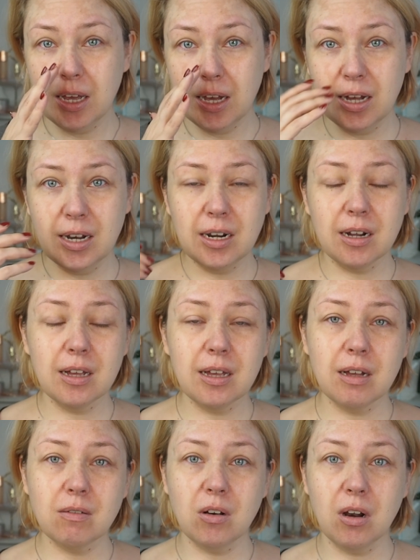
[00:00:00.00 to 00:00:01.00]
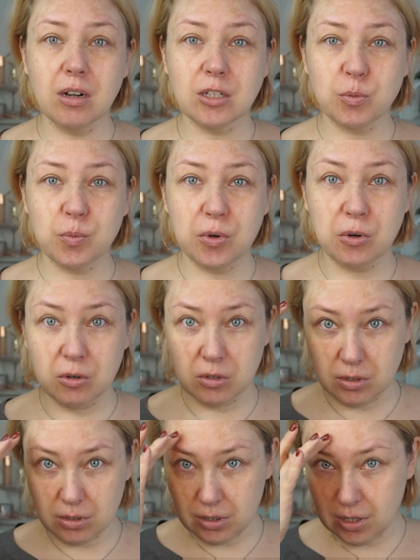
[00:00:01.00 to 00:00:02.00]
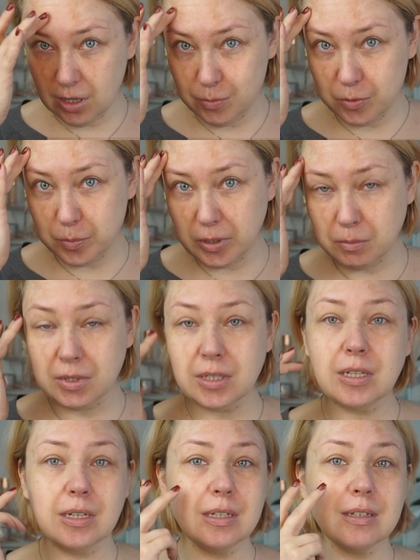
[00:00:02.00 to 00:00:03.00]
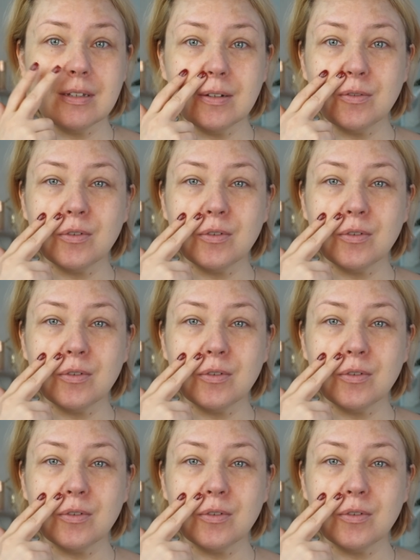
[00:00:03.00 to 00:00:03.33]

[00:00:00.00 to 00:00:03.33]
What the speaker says: And I have large pores, hyperpigmentation,